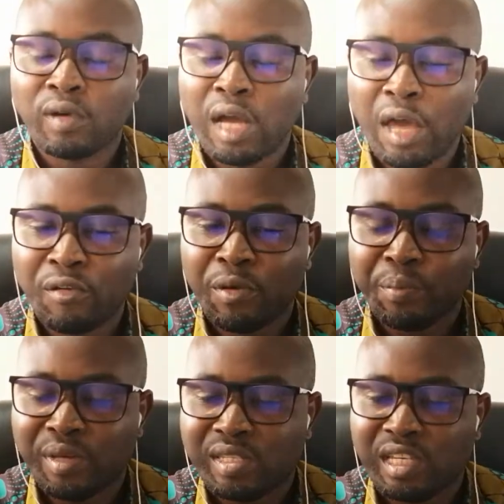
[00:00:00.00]

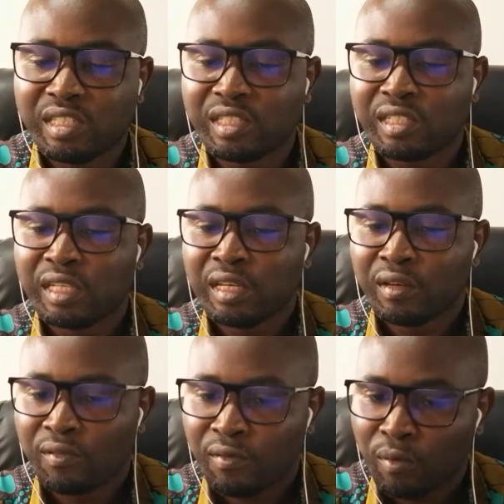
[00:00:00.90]
100%
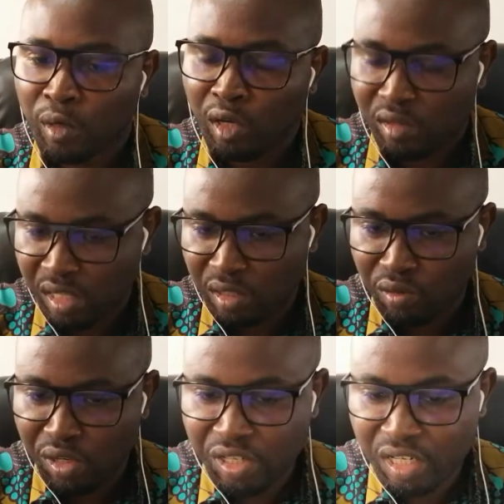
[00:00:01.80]

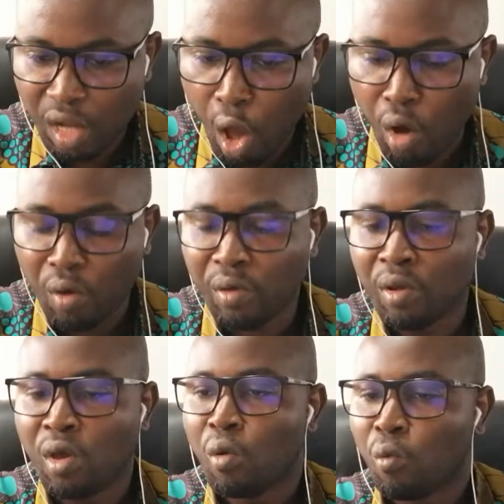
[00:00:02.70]
concentration on
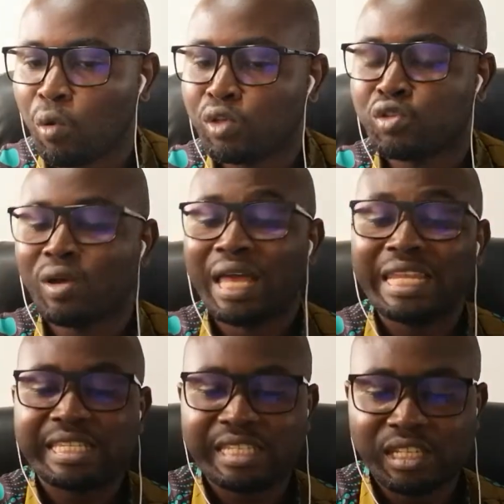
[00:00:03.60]
what you are
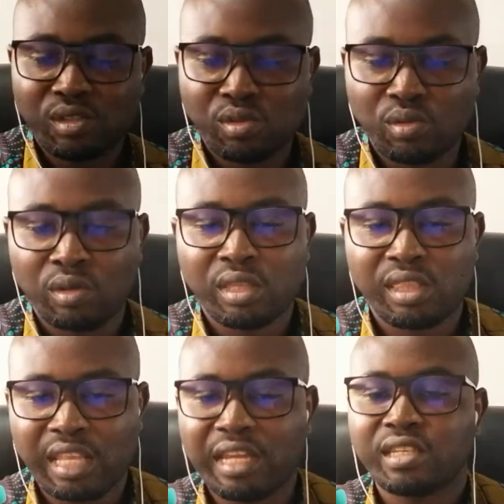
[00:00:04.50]
listening to.
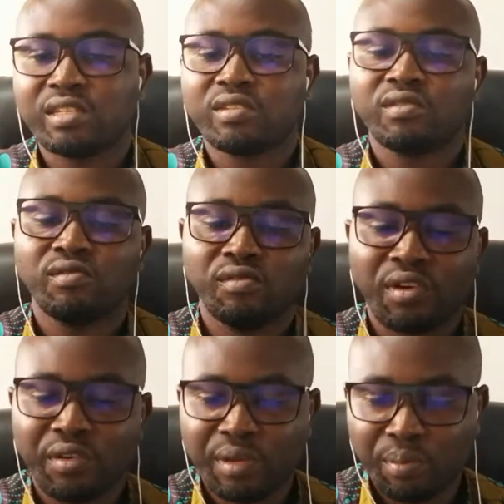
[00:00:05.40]
That is
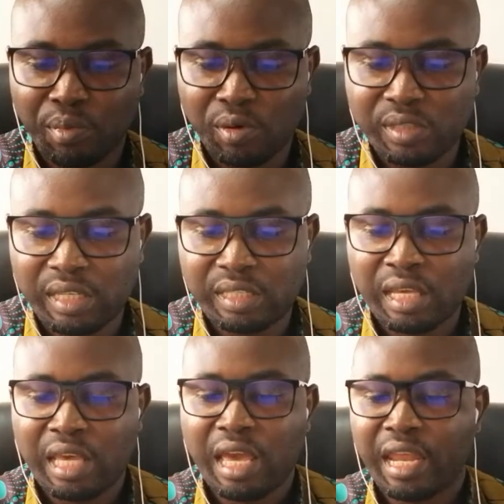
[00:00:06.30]
very important.
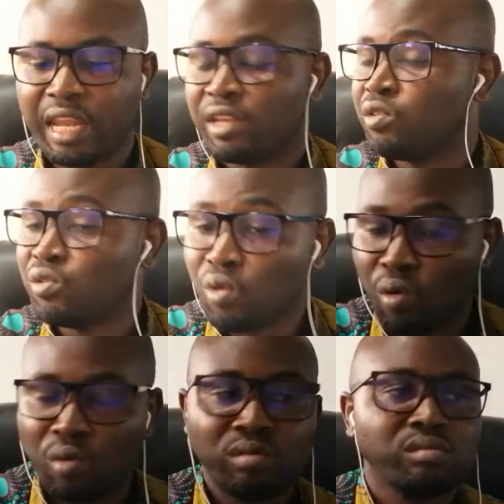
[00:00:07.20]
And
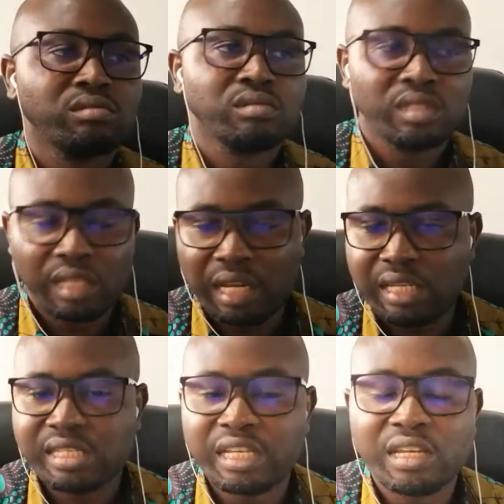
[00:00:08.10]
the
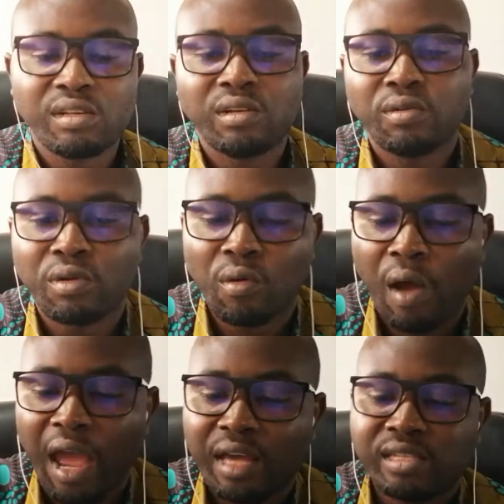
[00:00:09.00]
listening
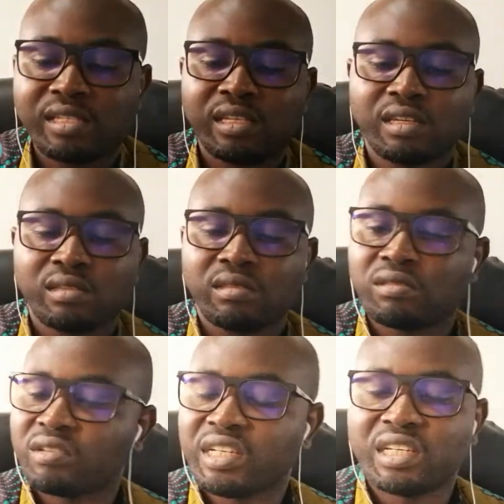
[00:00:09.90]
requires
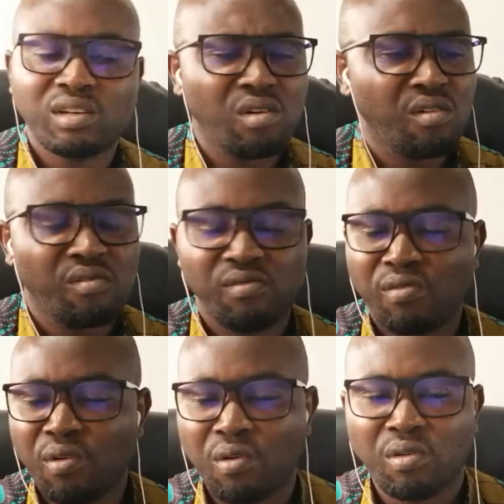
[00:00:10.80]
3 or
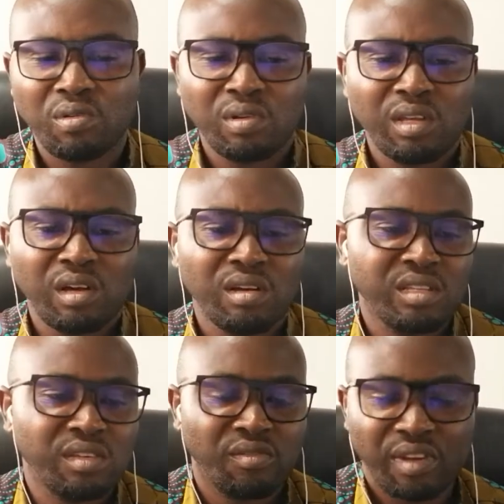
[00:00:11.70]
4
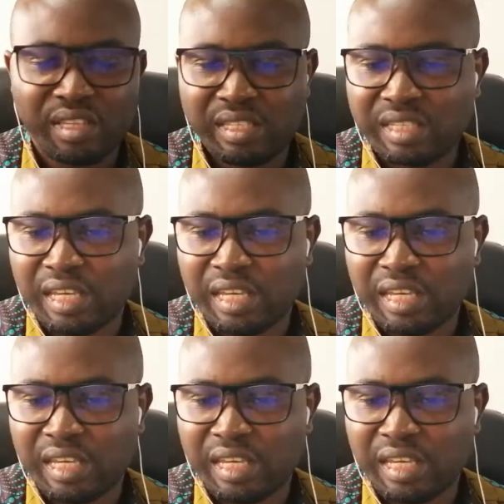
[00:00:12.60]
different,